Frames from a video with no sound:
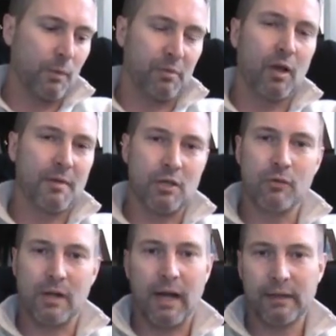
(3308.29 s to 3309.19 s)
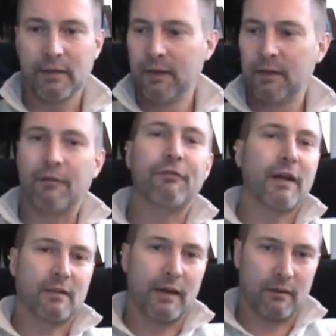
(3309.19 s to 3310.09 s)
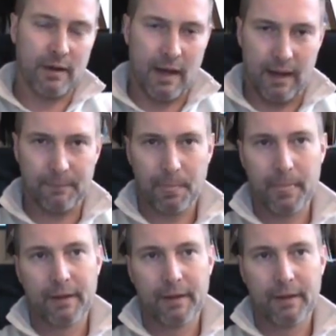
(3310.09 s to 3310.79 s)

what plumbing you got, affect that or not.